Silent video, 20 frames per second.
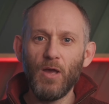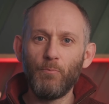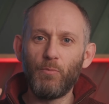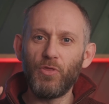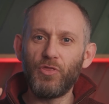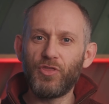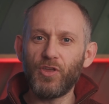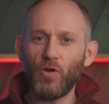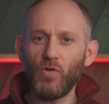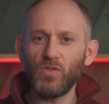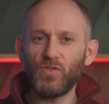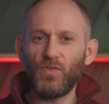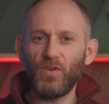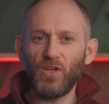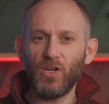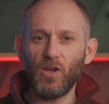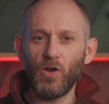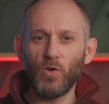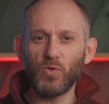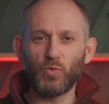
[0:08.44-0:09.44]
But those
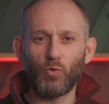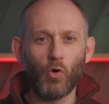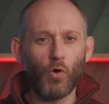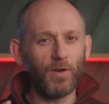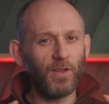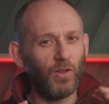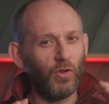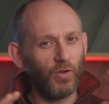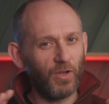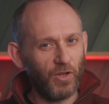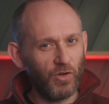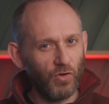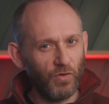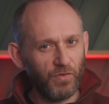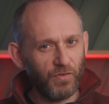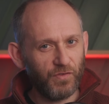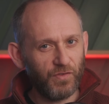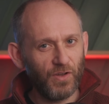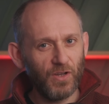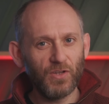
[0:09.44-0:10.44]
videos were already long
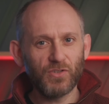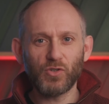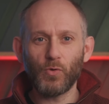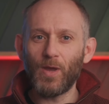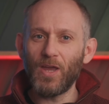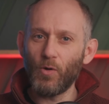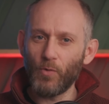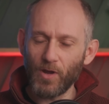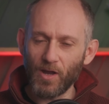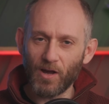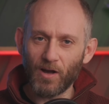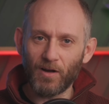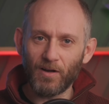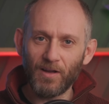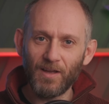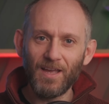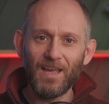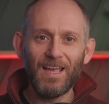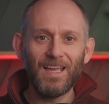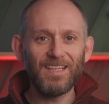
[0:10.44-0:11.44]
enough, so here we are,
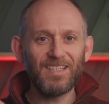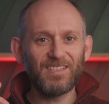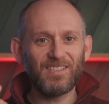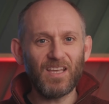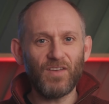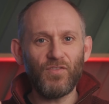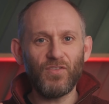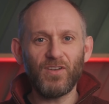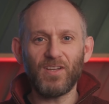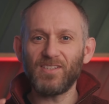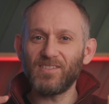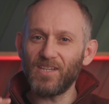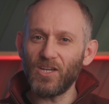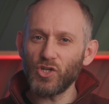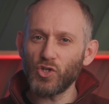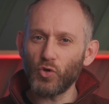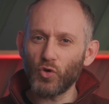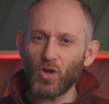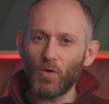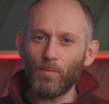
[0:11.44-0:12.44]
7
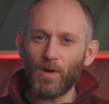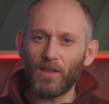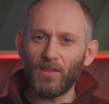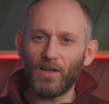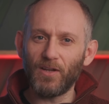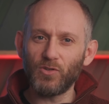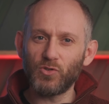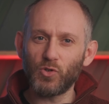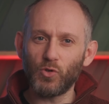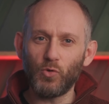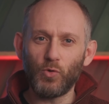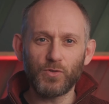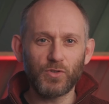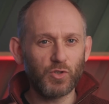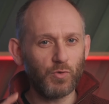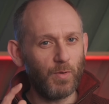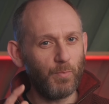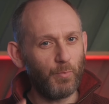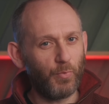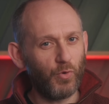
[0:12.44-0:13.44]
essential command line tools
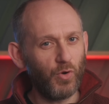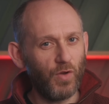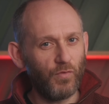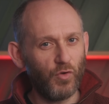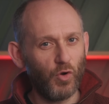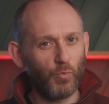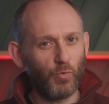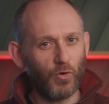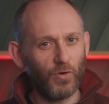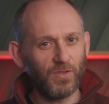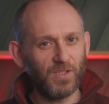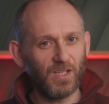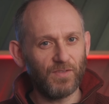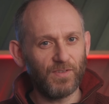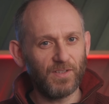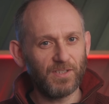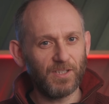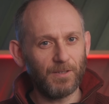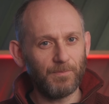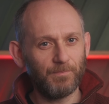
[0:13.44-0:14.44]
to improve your
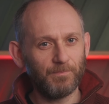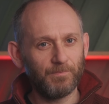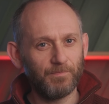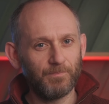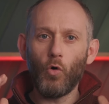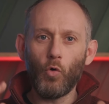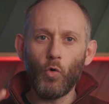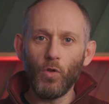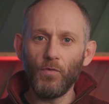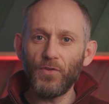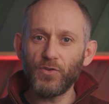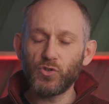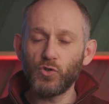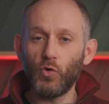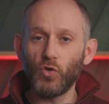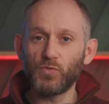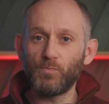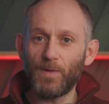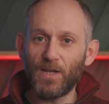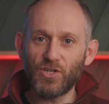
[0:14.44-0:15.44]
productivity. All the
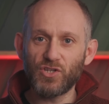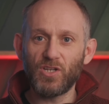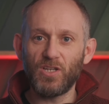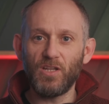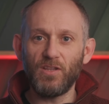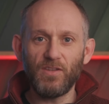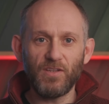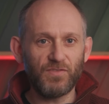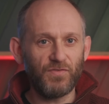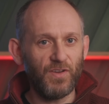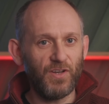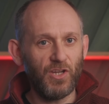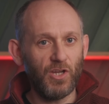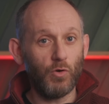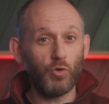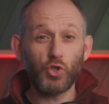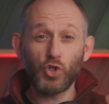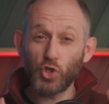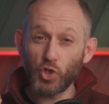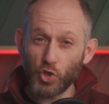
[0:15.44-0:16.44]
tools mentioned in this
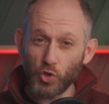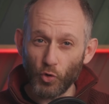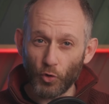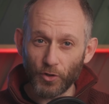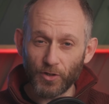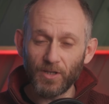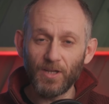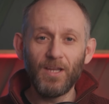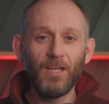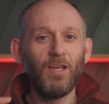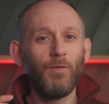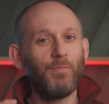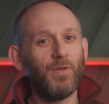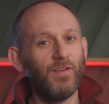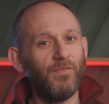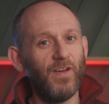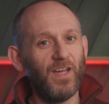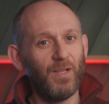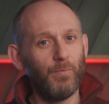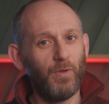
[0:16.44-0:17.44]
video should be
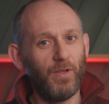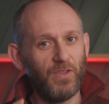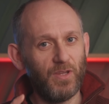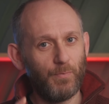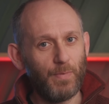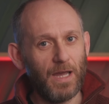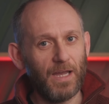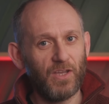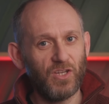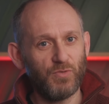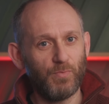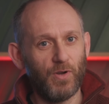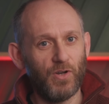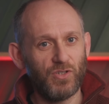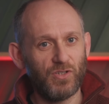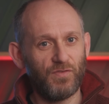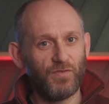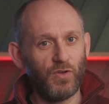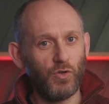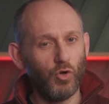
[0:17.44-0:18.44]
available in the package
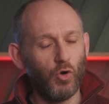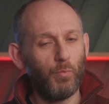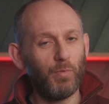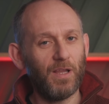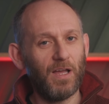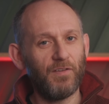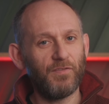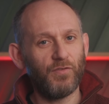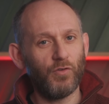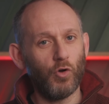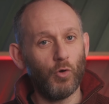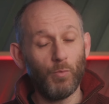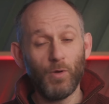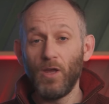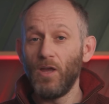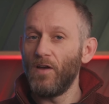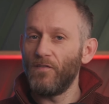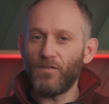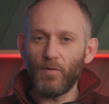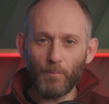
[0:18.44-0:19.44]
manager for your platform.
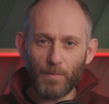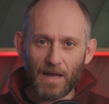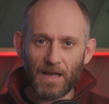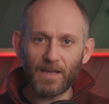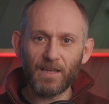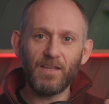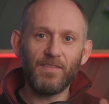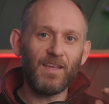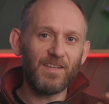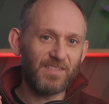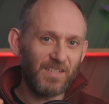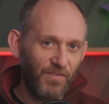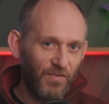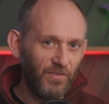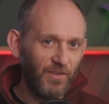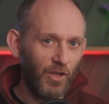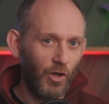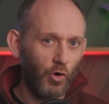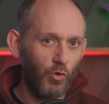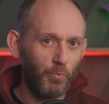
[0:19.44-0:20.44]
For Mac, that's
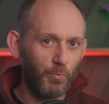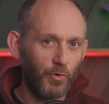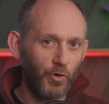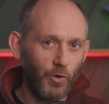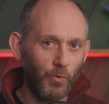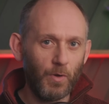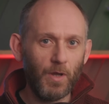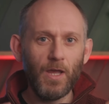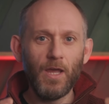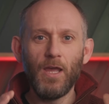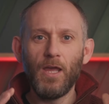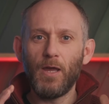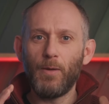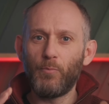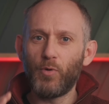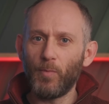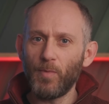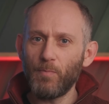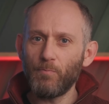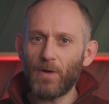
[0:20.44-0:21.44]
definitely Homebrew, and
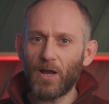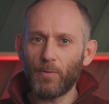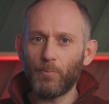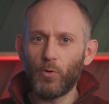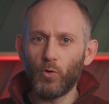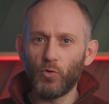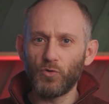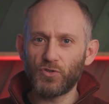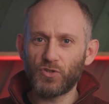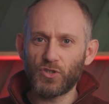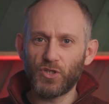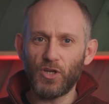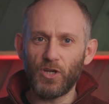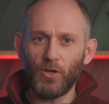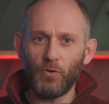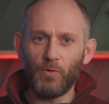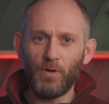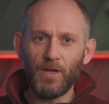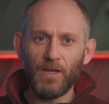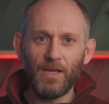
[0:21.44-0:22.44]
probably Mac ports
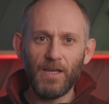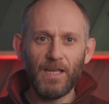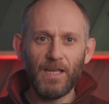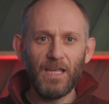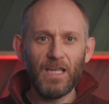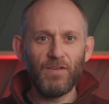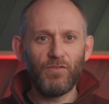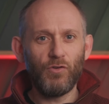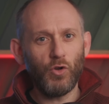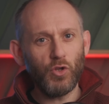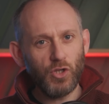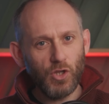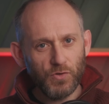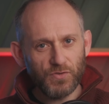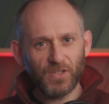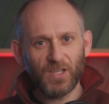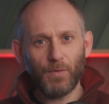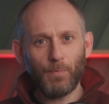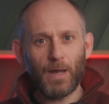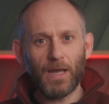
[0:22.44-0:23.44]
too. If you're not
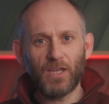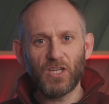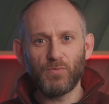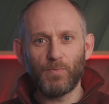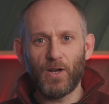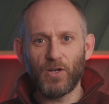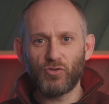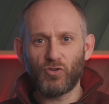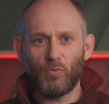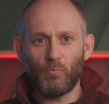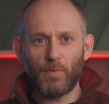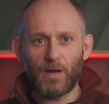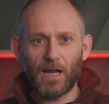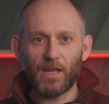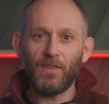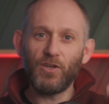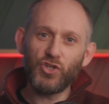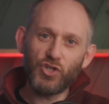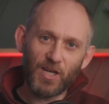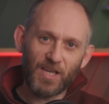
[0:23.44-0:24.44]
using a package manager on Mac,
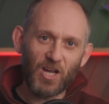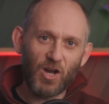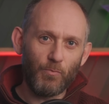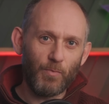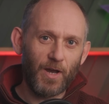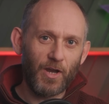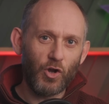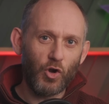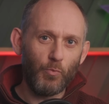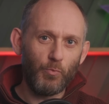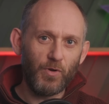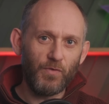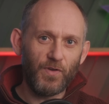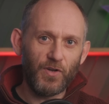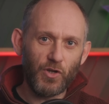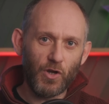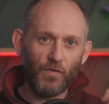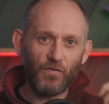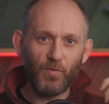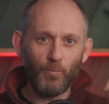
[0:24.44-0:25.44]
then check out my Homebrew
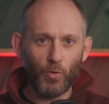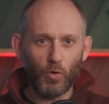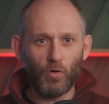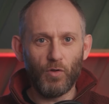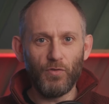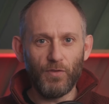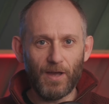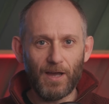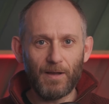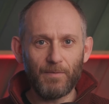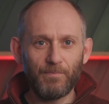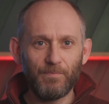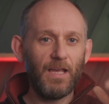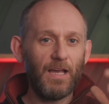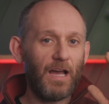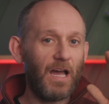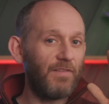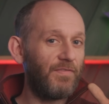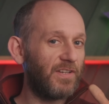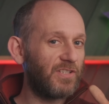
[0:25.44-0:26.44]
video for more on that.
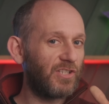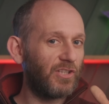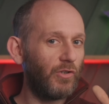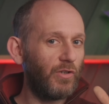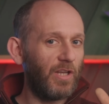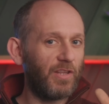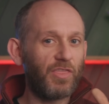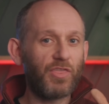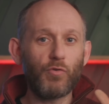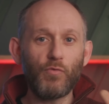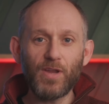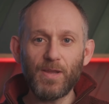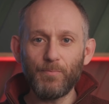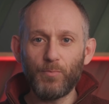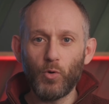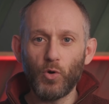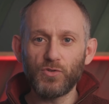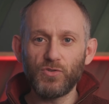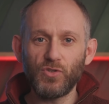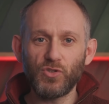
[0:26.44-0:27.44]
I've excluded 3
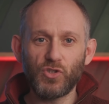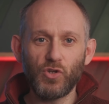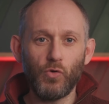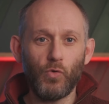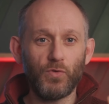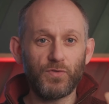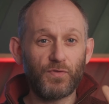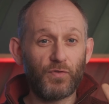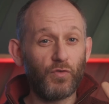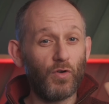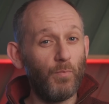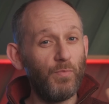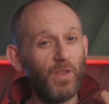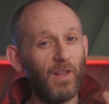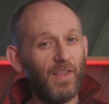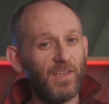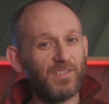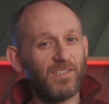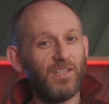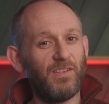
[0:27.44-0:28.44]
important tools from the
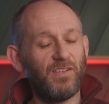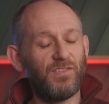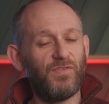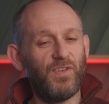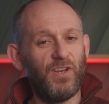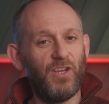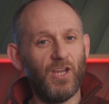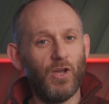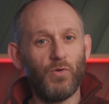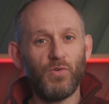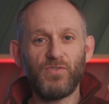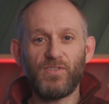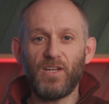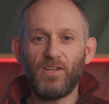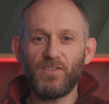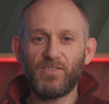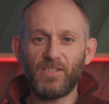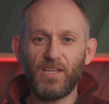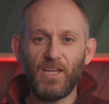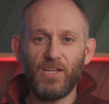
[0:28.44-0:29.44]
list in this video,
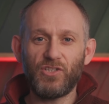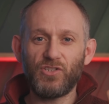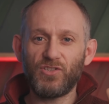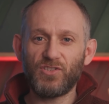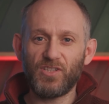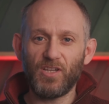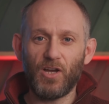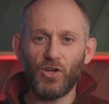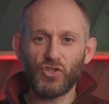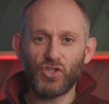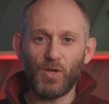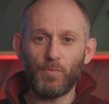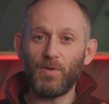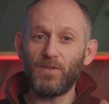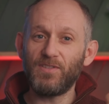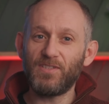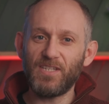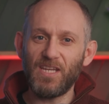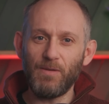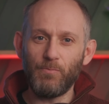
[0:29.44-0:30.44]
ZSH, Starship,
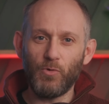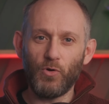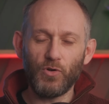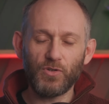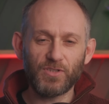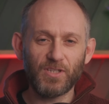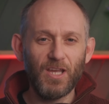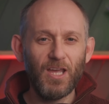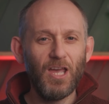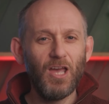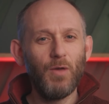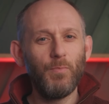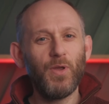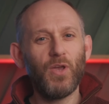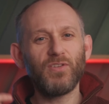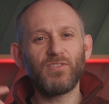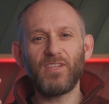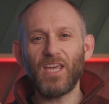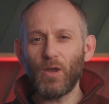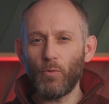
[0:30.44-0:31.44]
and TMUX,
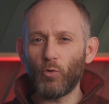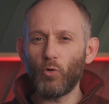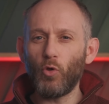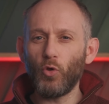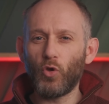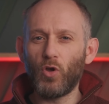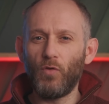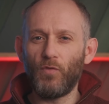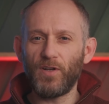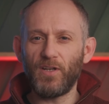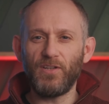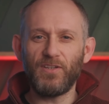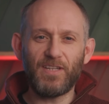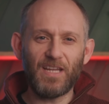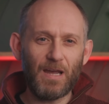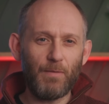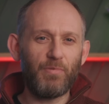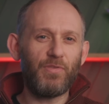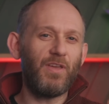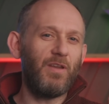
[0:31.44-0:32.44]
because they were all covered in
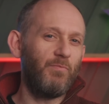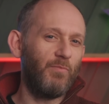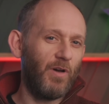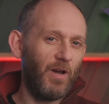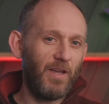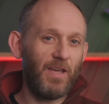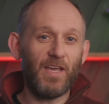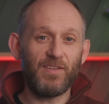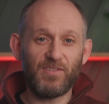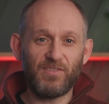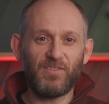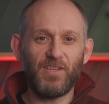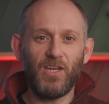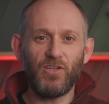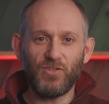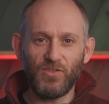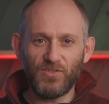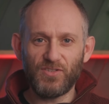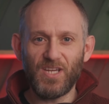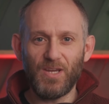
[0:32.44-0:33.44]
depth in my
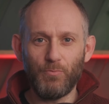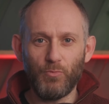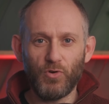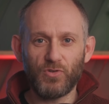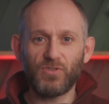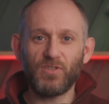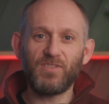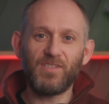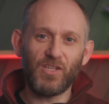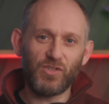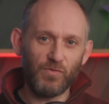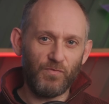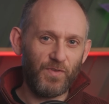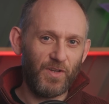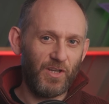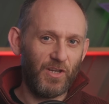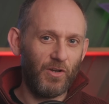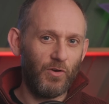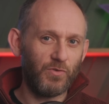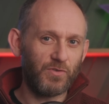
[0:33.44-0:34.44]
SSH and TMUX setup
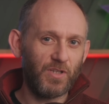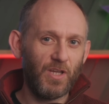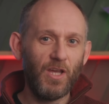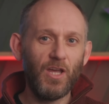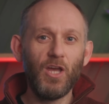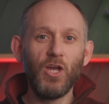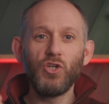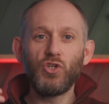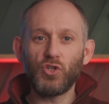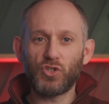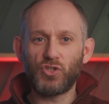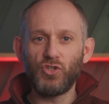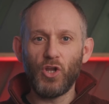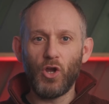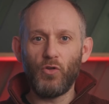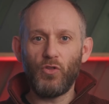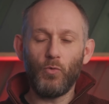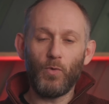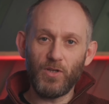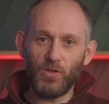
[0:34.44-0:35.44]
videos. Just
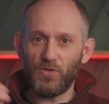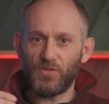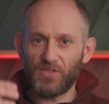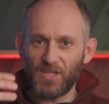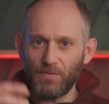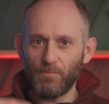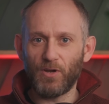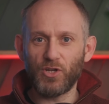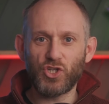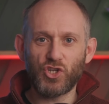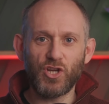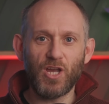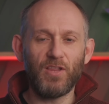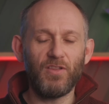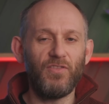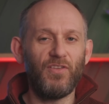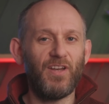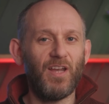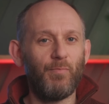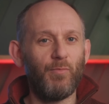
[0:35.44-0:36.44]
know that when you see my shell
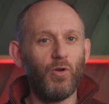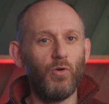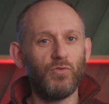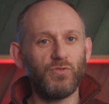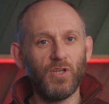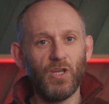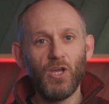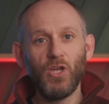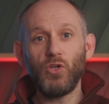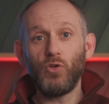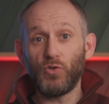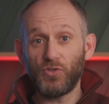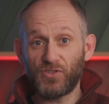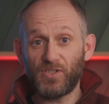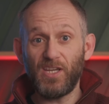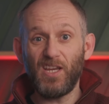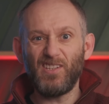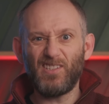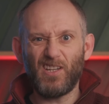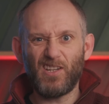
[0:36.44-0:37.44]
in the demos, you're
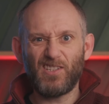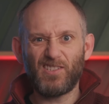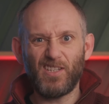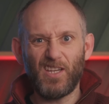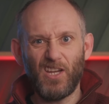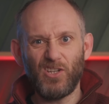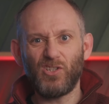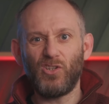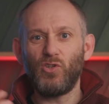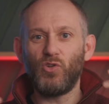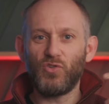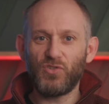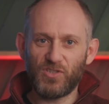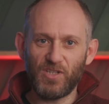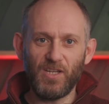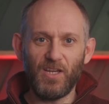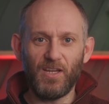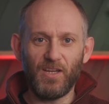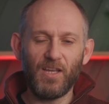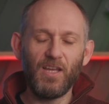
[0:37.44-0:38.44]
seeing ZSH and you're
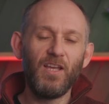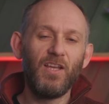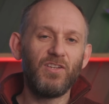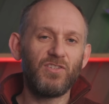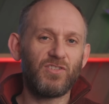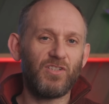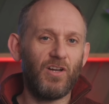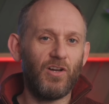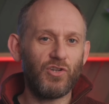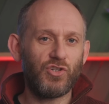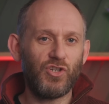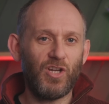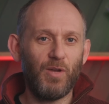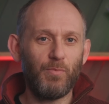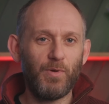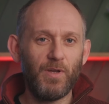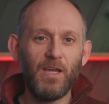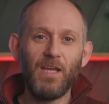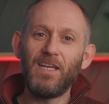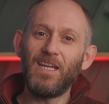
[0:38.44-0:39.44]
seeing
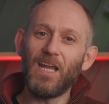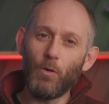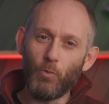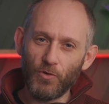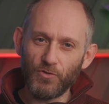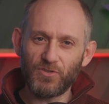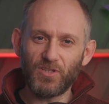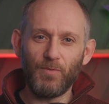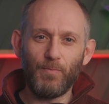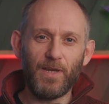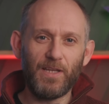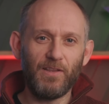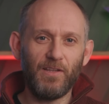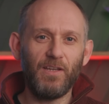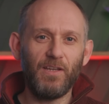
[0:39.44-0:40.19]
Starship. Now onto the main